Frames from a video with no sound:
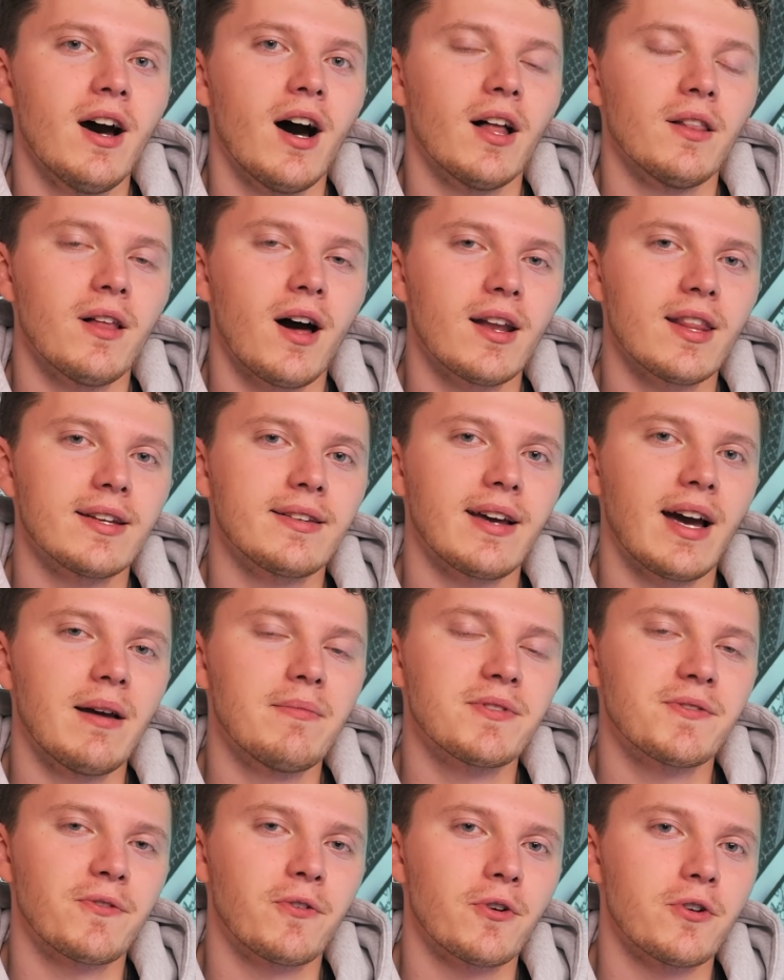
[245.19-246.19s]
A lot of the
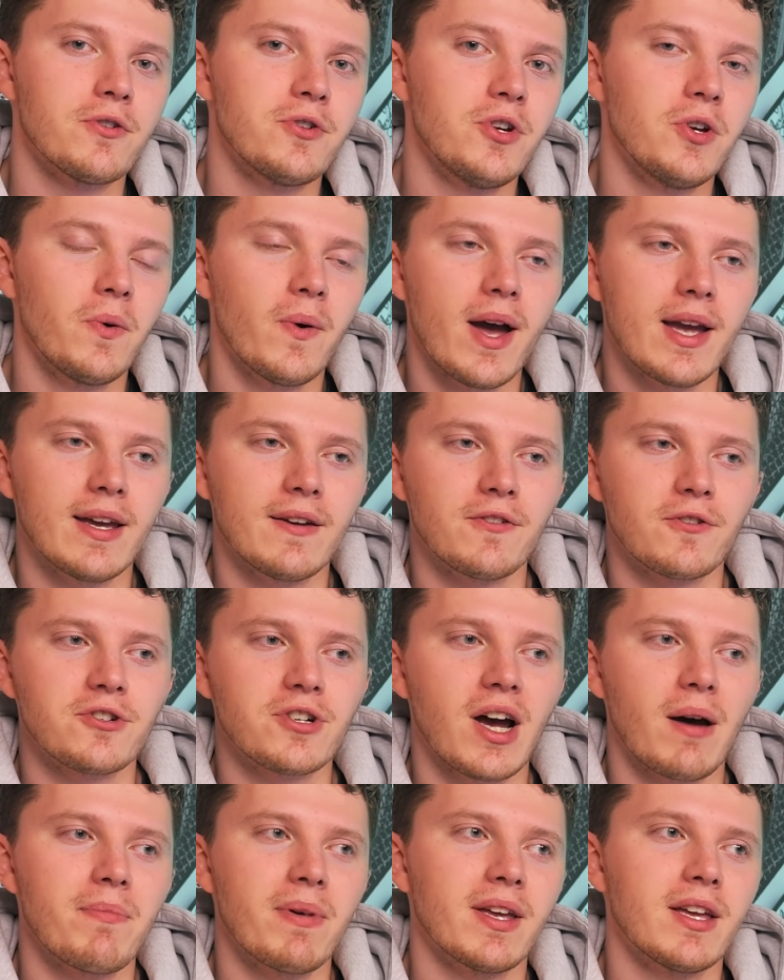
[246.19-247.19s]
times for Newegg, if you're
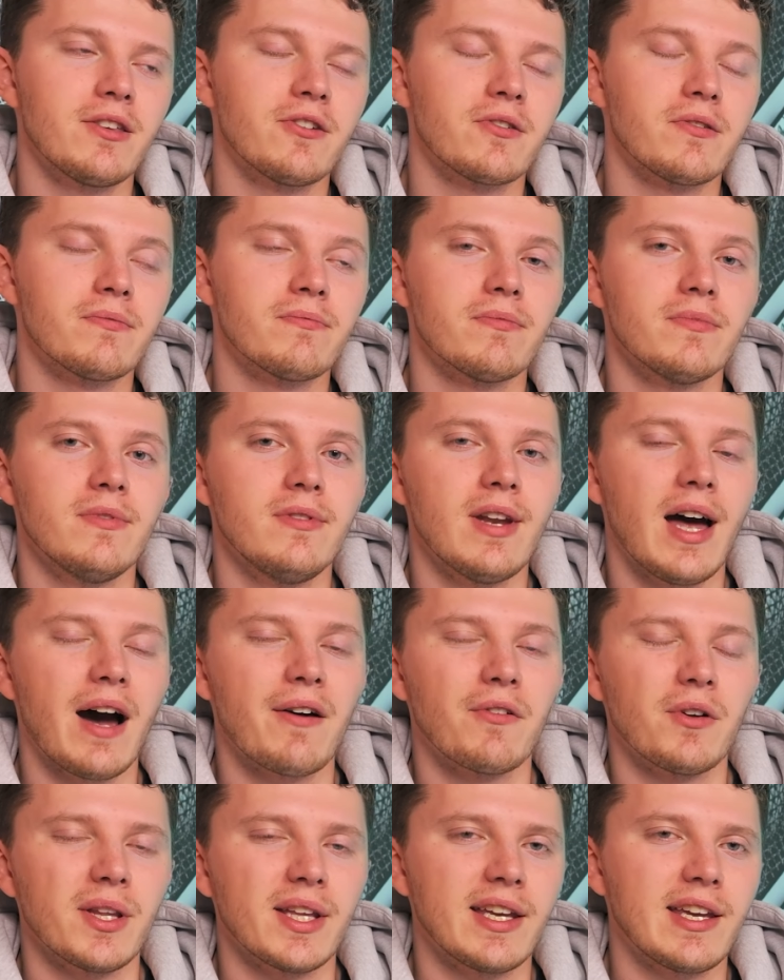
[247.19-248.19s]
shopping and you're
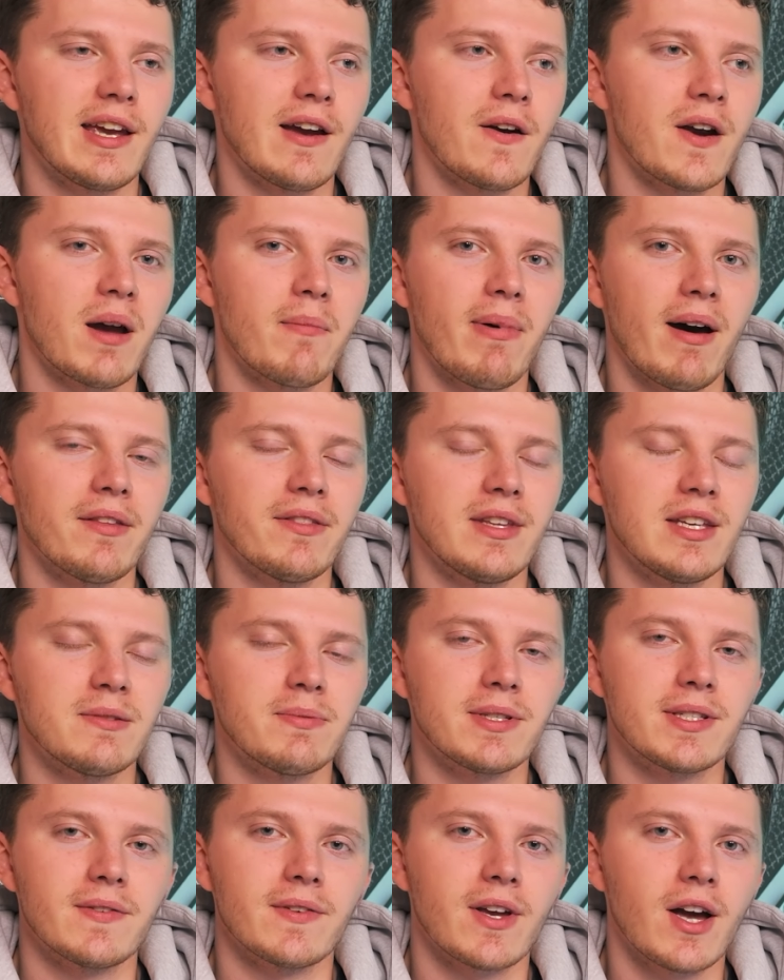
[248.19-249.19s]
not really caring about the
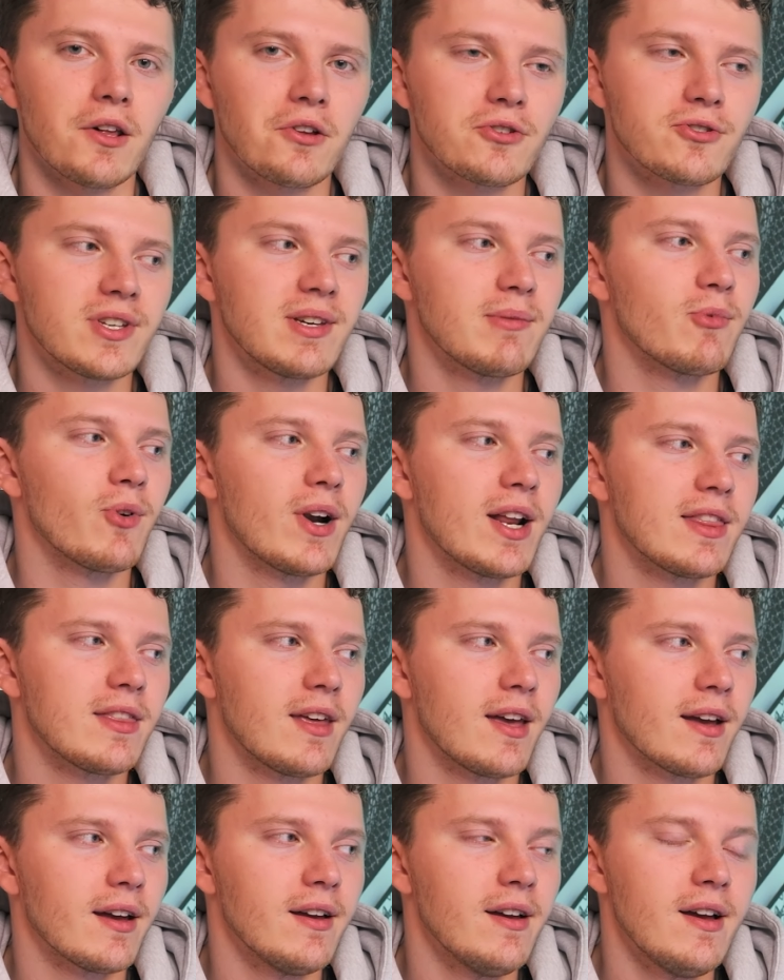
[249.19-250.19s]
specific color scheme or
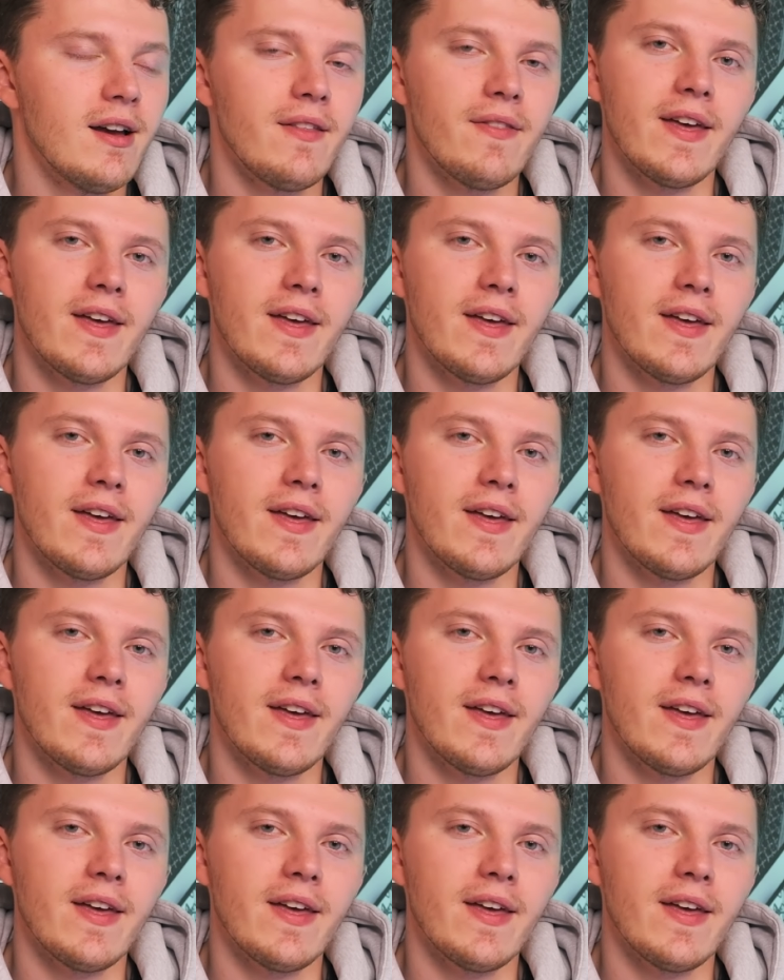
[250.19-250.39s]
anything,